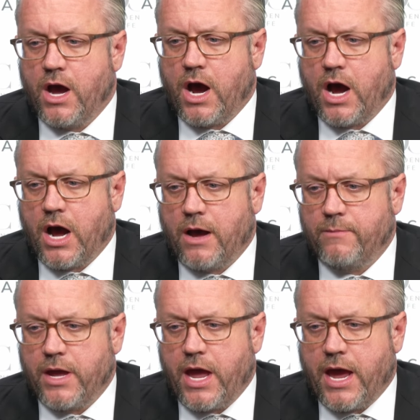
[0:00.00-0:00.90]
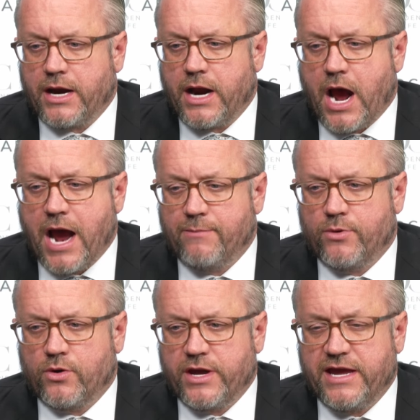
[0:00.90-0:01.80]
Um, and I
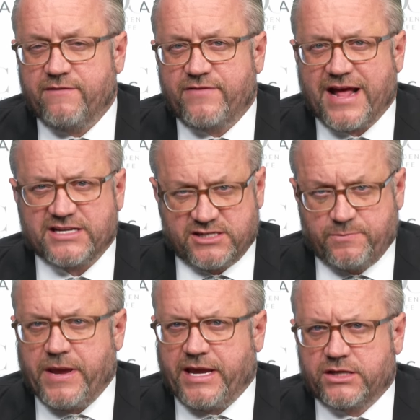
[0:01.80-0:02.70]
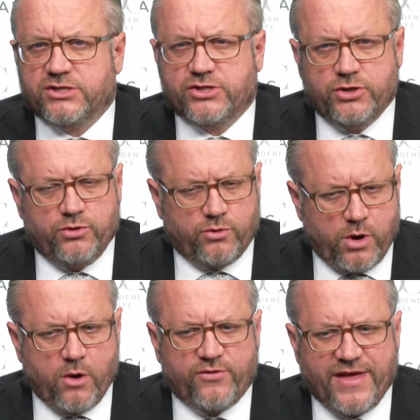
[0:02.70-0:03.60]
believe that speaks to
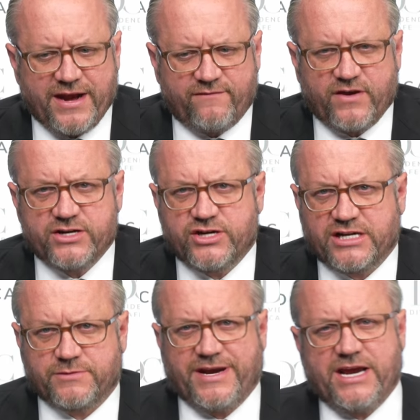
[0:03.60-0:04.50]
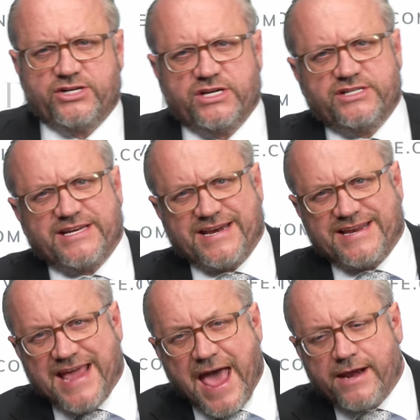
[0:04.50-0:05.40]
growth and inflation expectations.
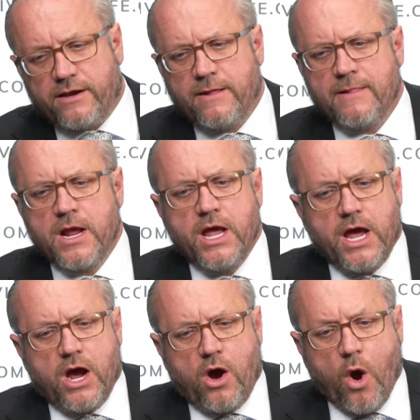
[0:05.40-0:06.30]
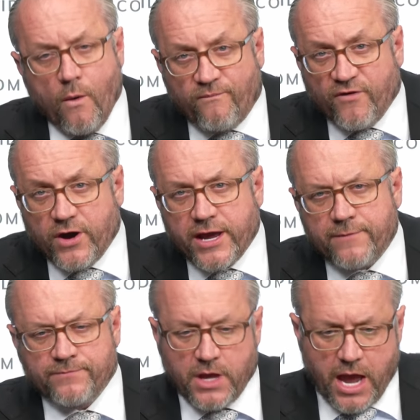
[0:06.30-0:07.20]
And yet, hopefully,
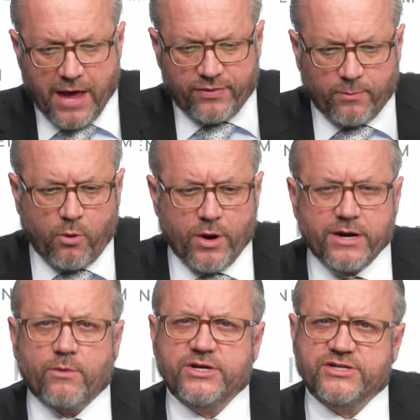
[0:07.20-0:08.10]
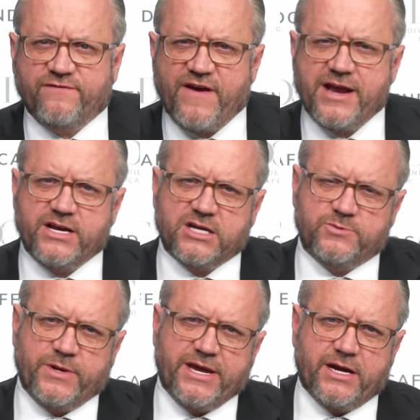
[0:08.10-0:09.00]
at the point at which the Fed does
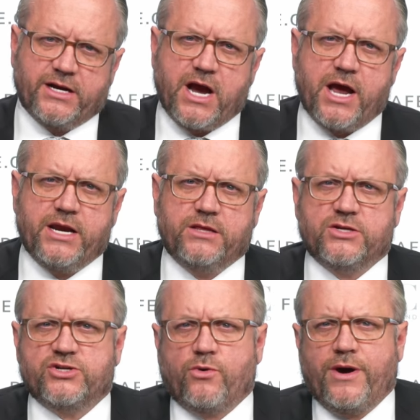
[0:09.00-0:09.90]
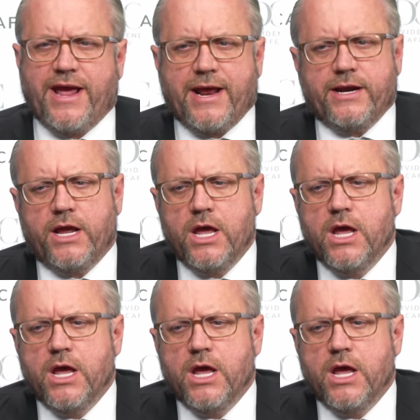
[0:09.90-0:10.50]
begin cutting the short end,